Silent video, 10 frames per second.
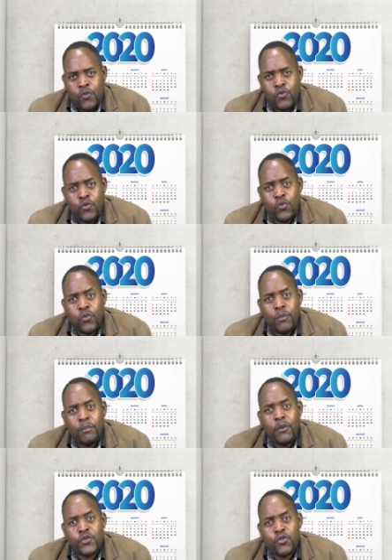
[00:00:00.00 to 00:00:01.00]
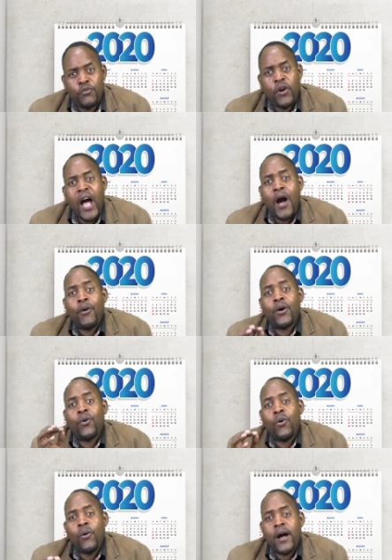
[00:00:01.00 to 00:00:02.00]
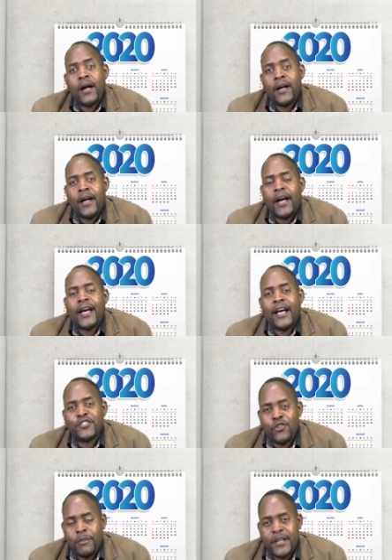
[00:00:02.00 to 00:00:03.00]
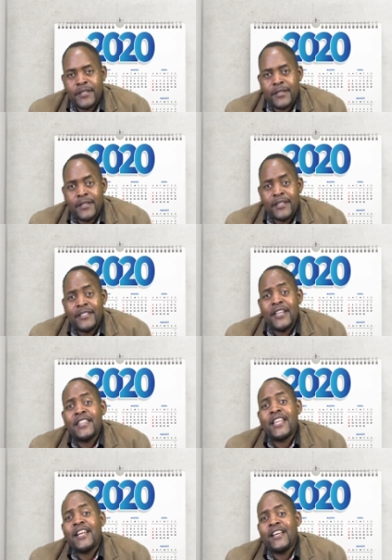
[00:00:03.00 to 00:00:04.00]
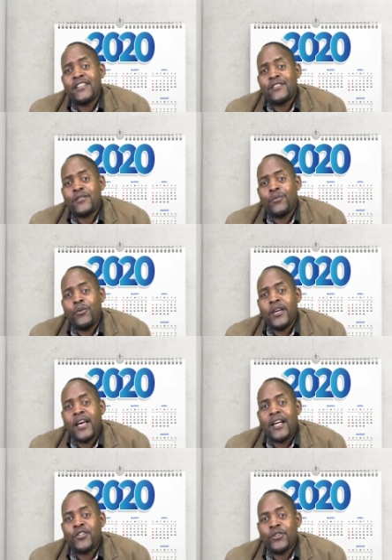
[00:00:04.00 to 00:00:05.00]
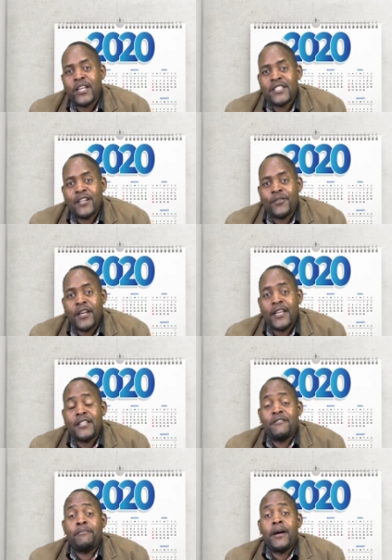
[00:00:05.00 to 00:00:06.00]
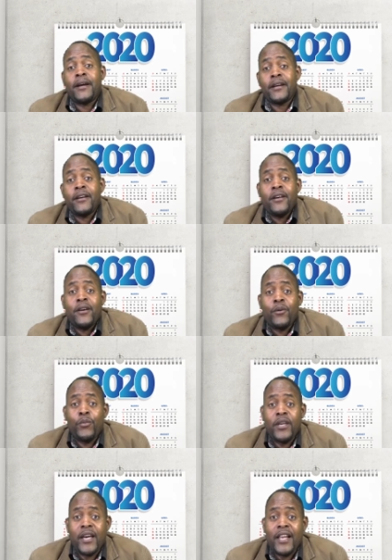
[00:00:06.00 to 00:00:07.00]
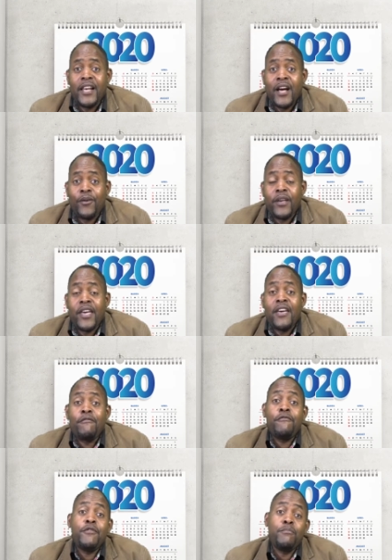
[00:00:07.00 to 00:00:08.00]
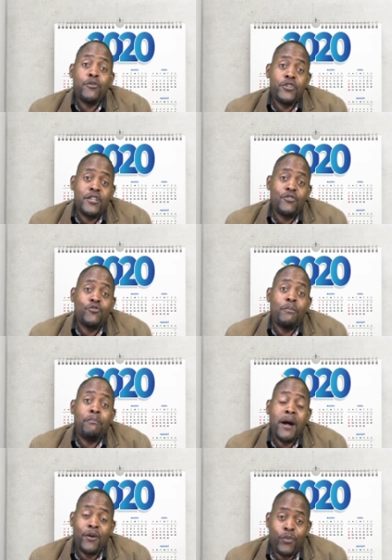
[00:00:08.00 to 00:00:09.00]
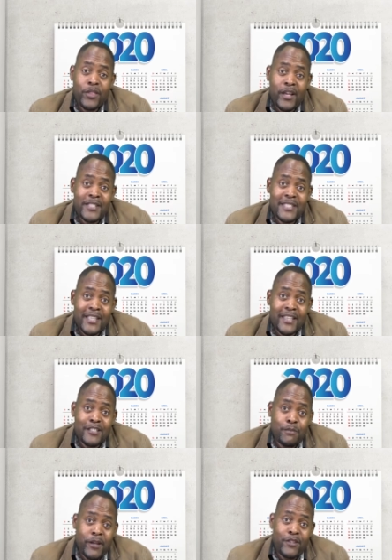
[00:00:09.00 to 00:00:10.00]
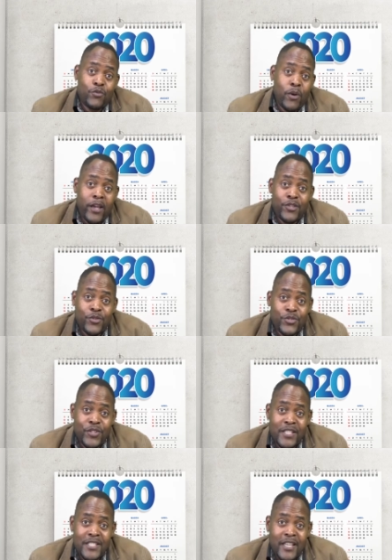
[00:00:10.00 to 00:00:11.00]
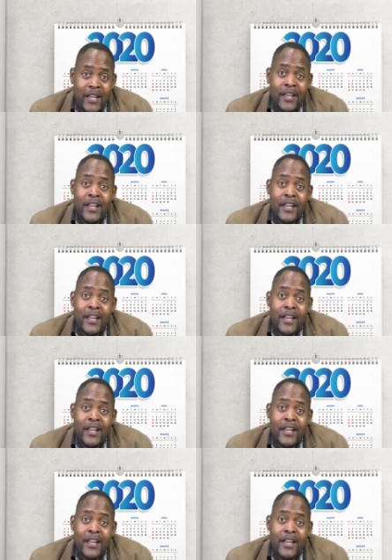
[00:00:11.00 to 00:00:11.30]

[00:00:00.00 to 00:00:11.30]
to most of our core customers. Nonetheless, we are not a segregated bank. We allow everybody to bank with us. That explains why Johnson is here,